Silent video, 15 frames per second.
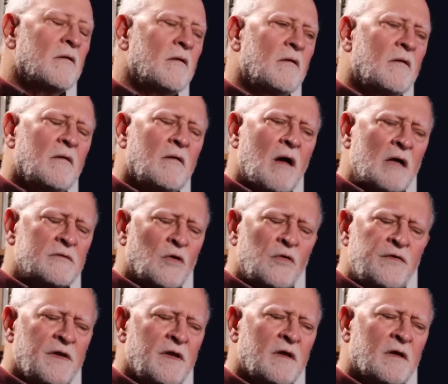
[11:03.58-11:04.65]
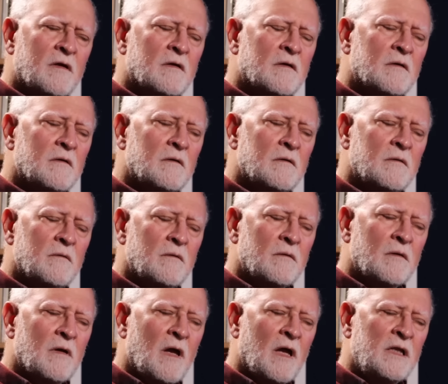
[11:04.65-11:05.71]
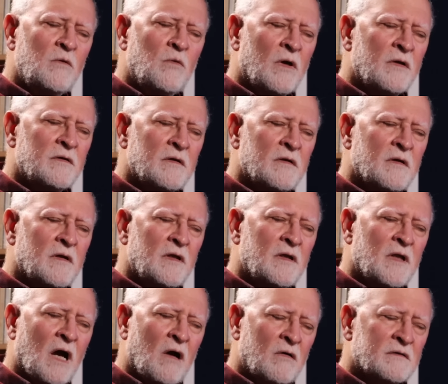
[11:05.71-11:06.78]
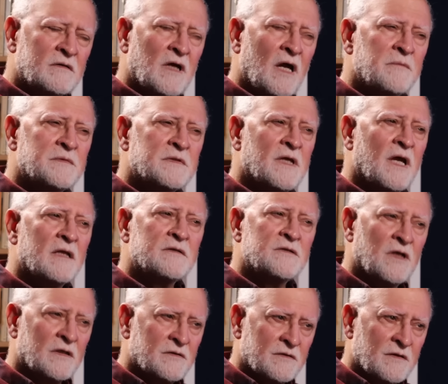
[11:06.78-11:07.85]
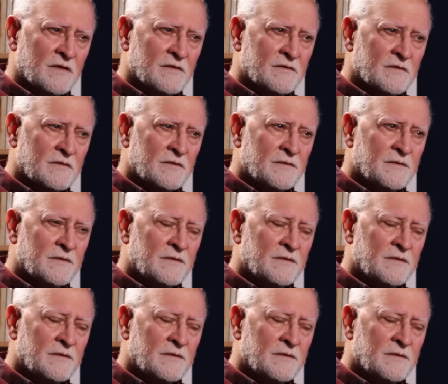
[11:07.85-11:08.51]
I don't think anyone in our times can judge this.